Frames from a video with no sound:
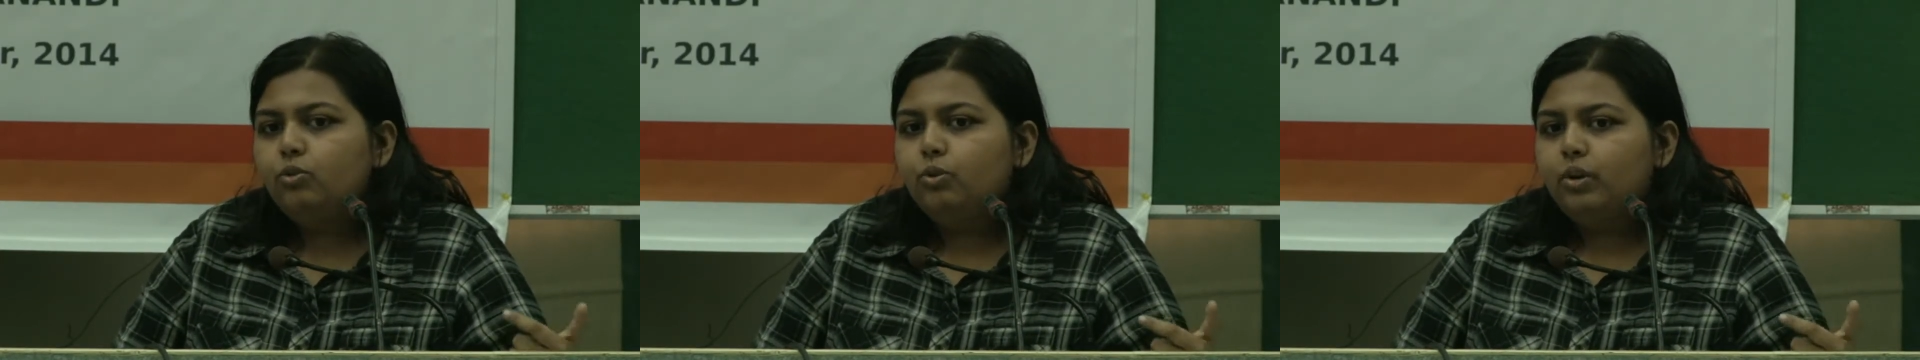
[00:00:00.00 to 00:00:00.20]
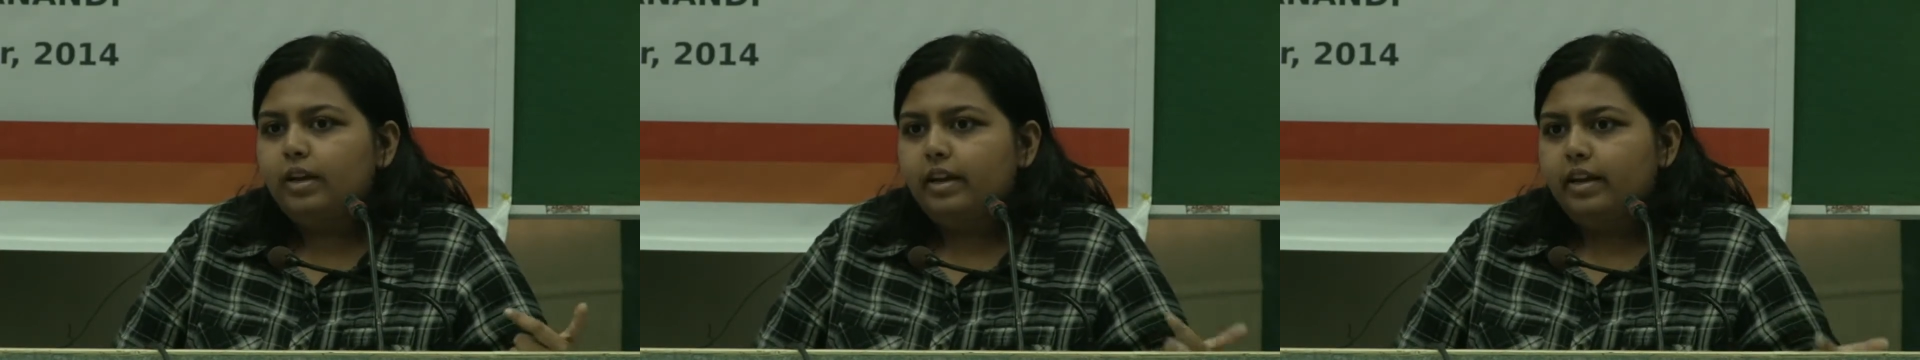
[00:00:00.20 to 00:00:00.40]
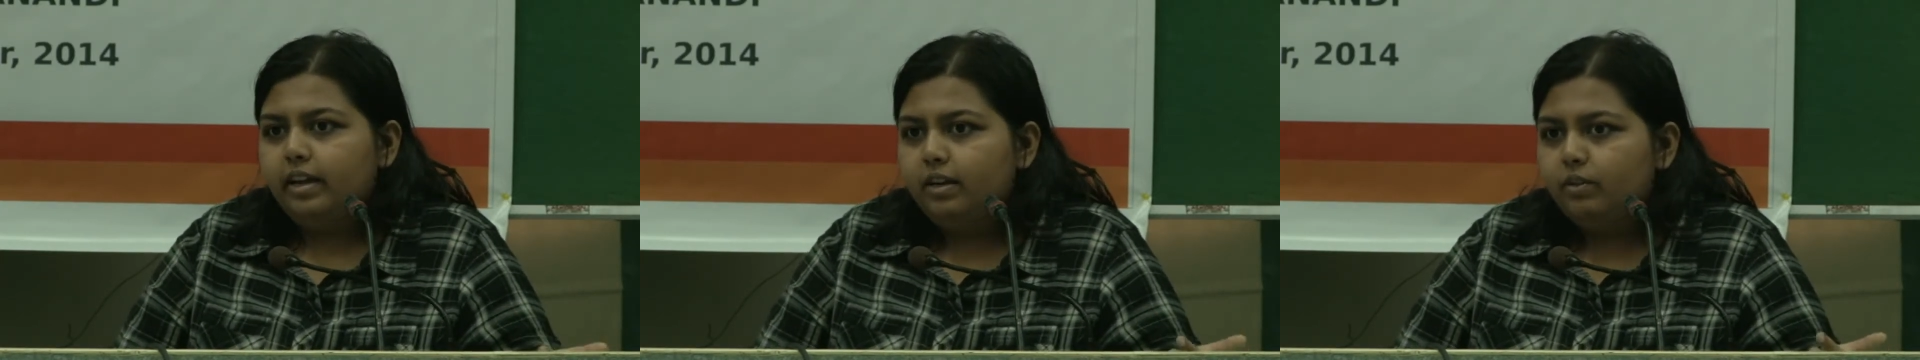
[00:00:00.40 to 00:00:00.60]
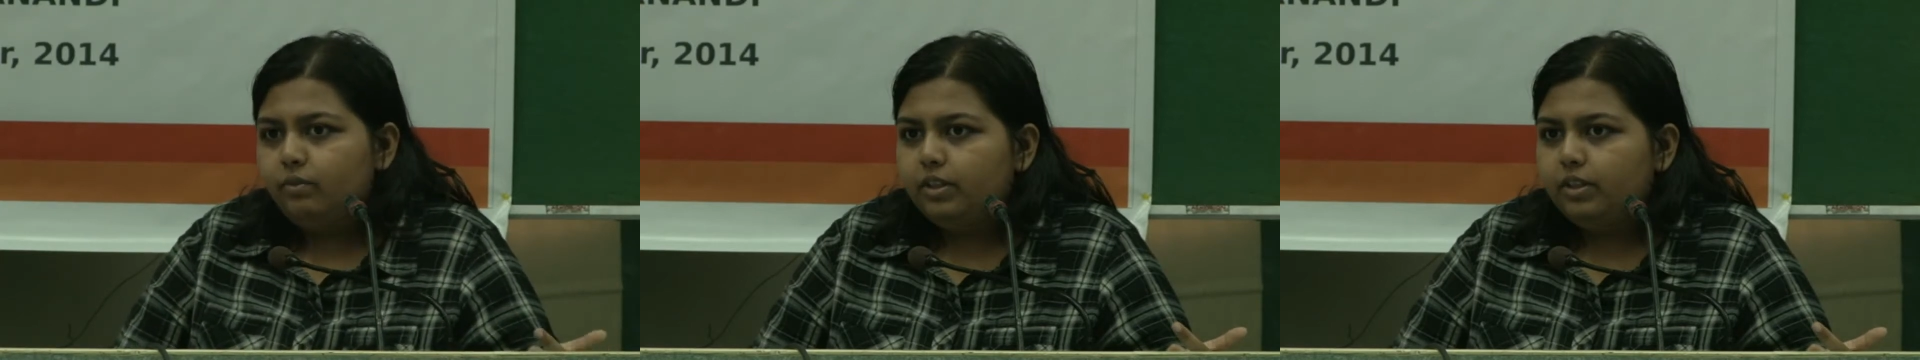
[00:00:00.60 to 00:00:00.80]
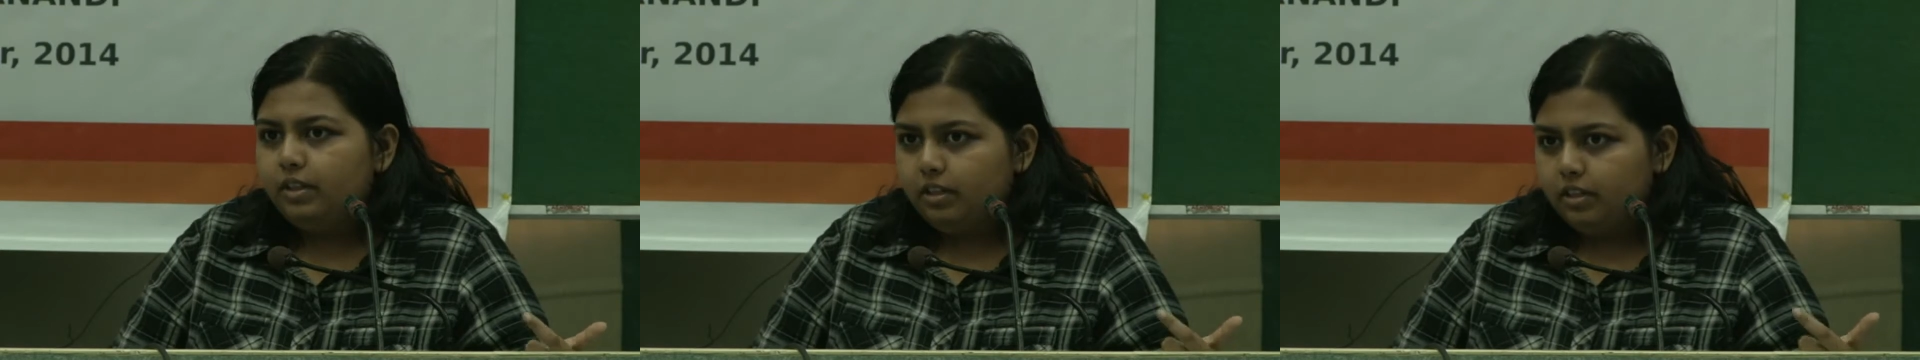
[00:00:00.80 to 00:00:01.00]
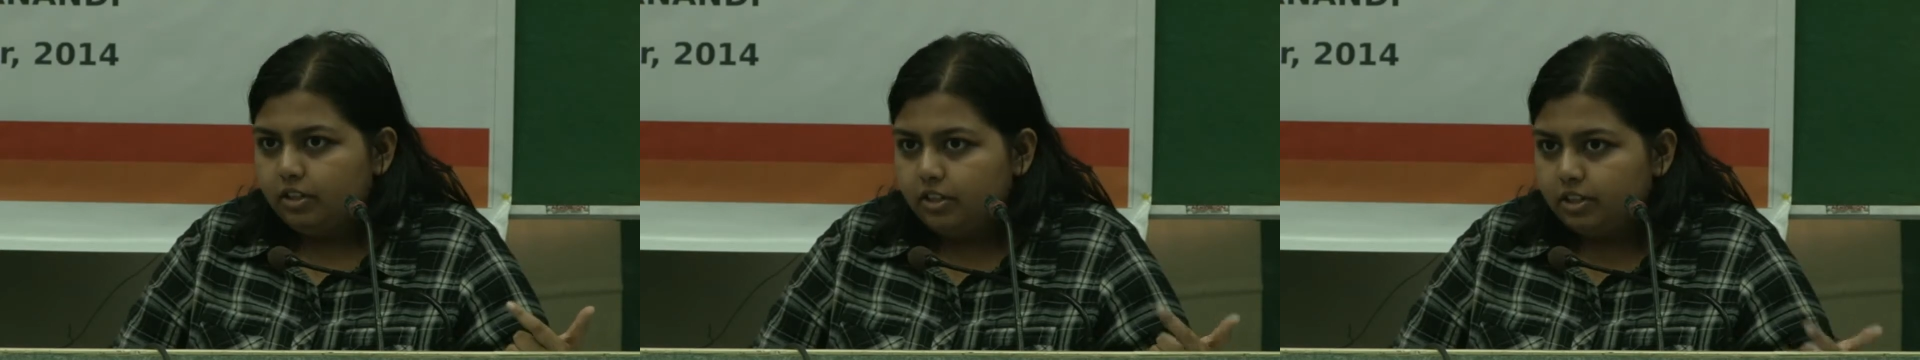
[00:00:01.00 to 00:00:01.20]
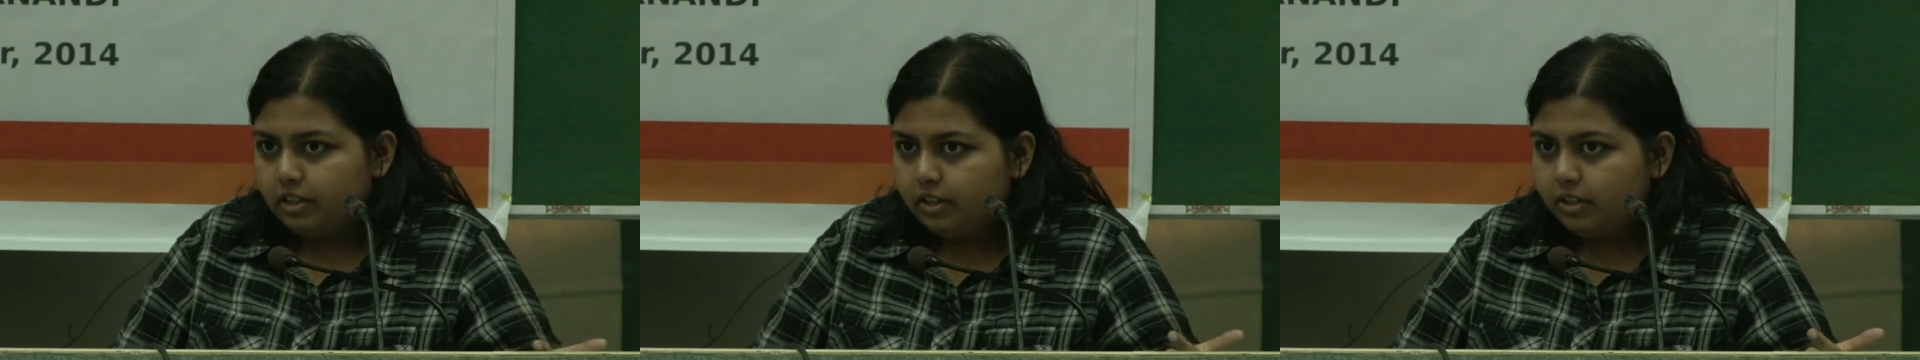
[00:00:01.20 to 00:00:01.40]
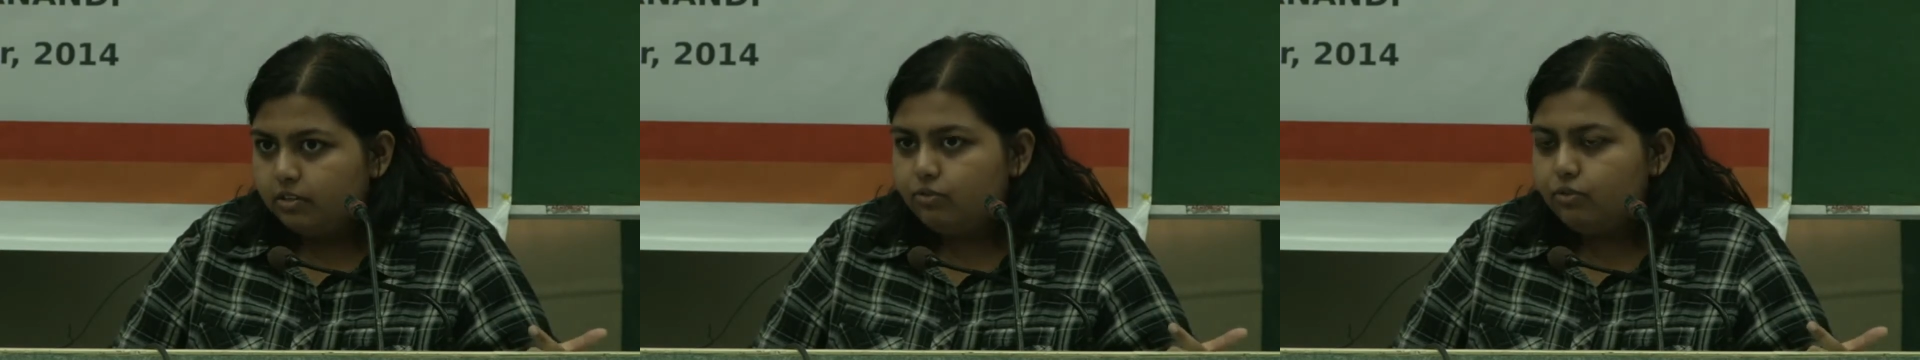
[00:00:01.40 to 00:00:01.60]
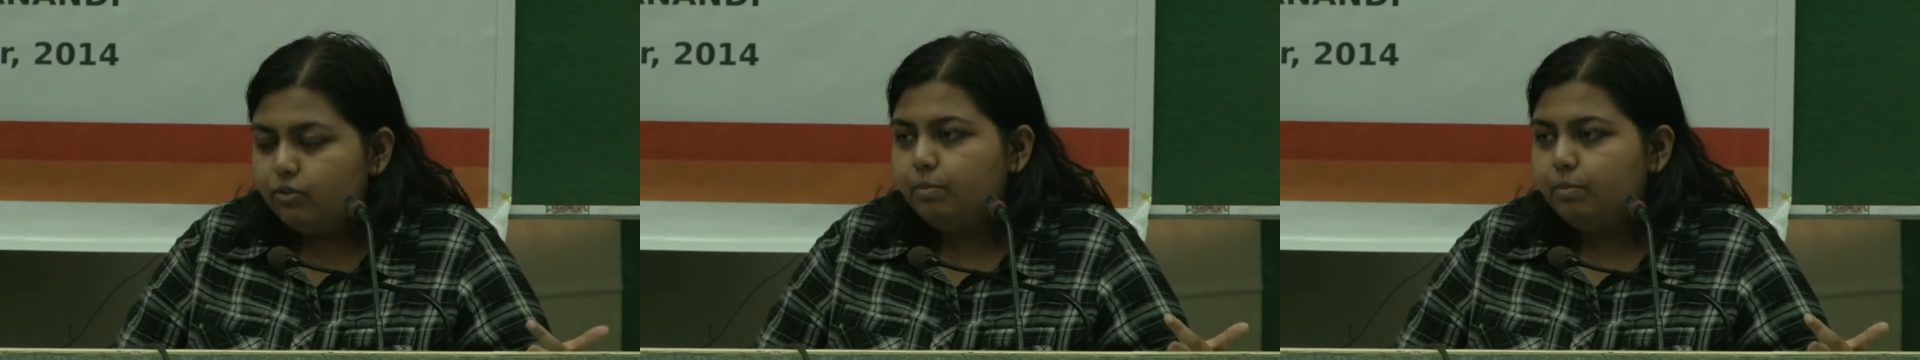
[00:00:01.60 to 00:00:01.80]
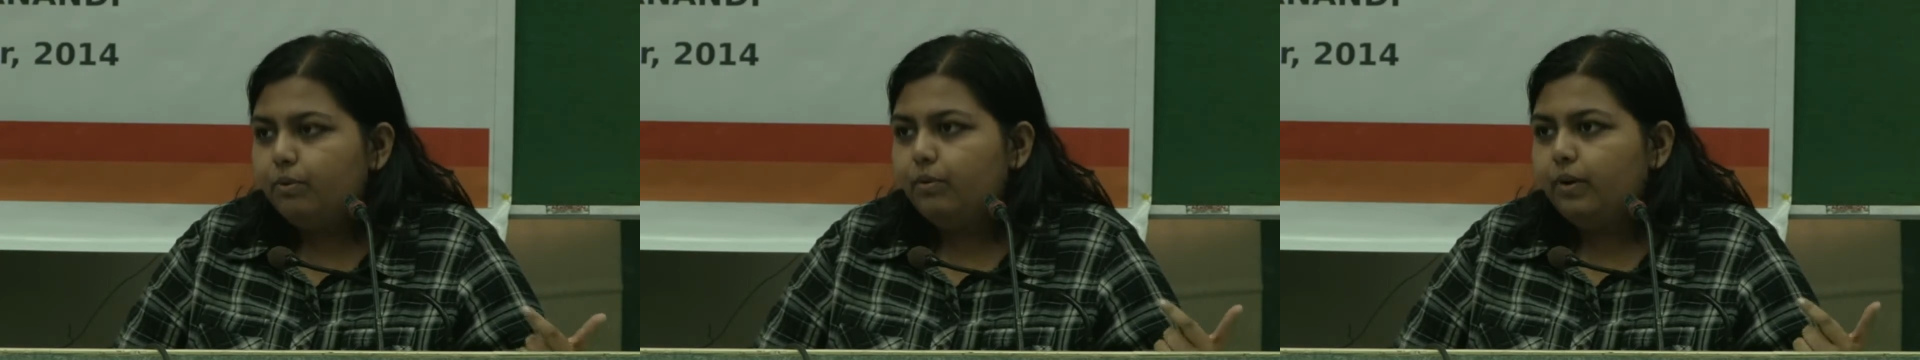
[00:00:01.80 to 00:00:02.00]
go ahead with an initiative to
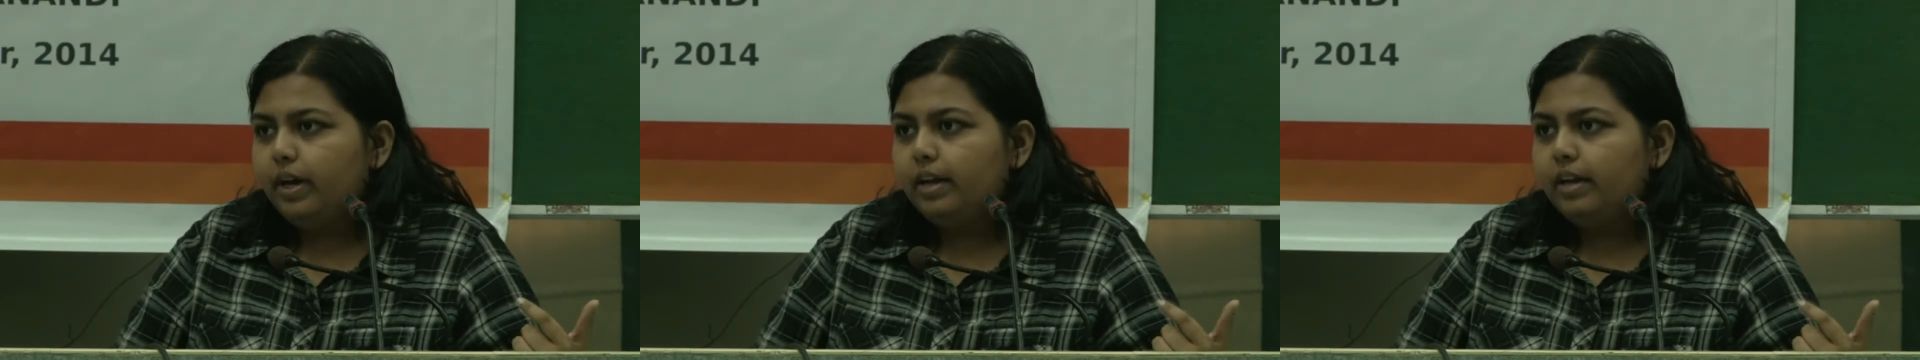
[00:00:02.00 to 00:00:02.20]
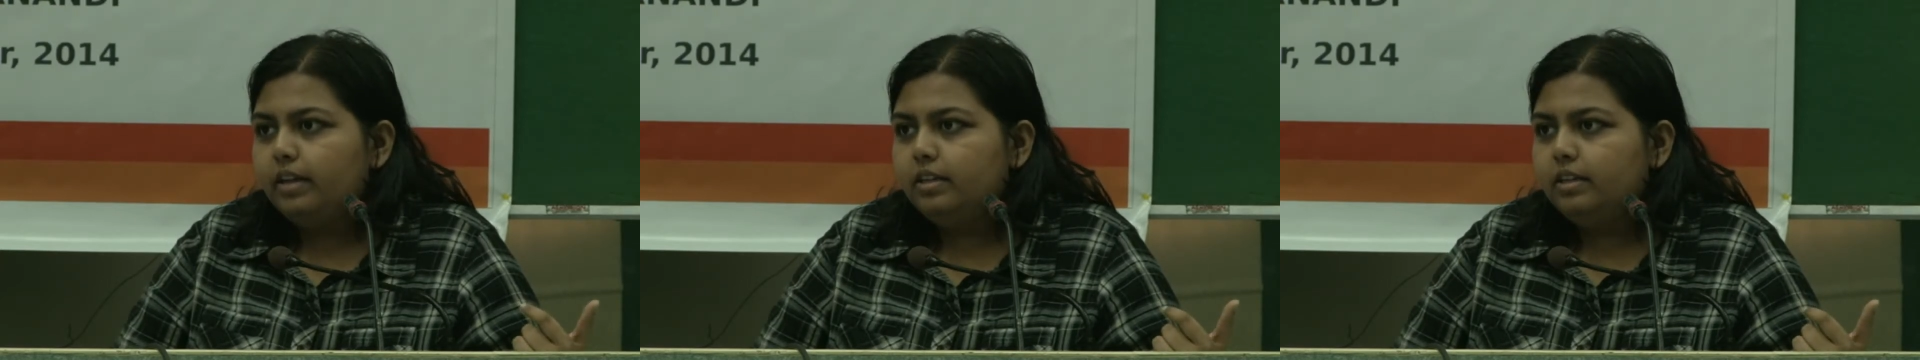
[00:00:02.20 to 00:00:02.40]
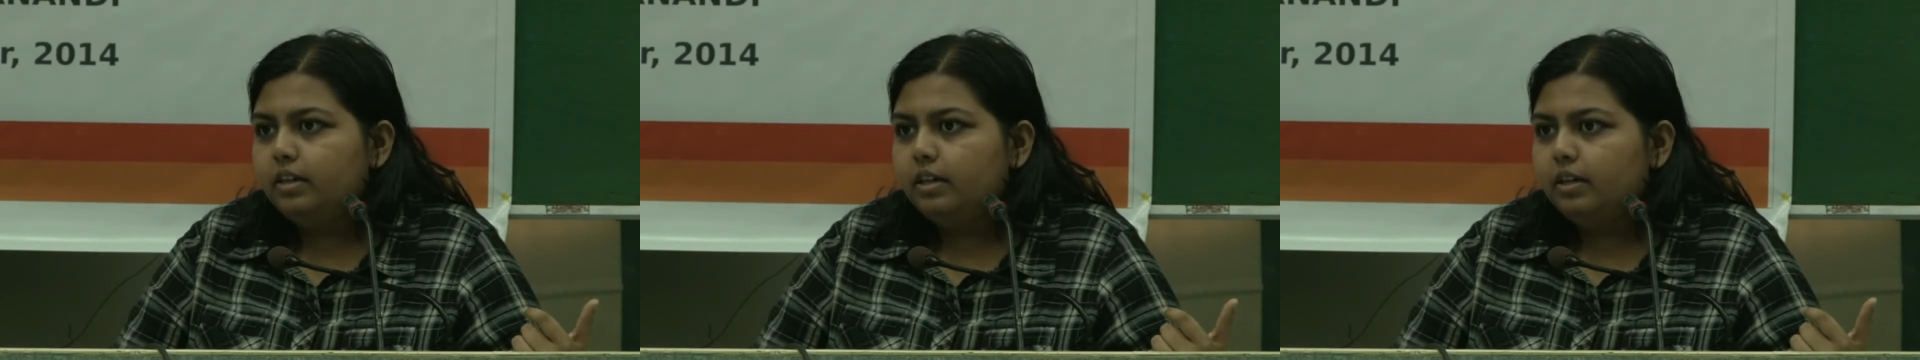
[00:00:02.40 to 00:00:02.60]
provide uh,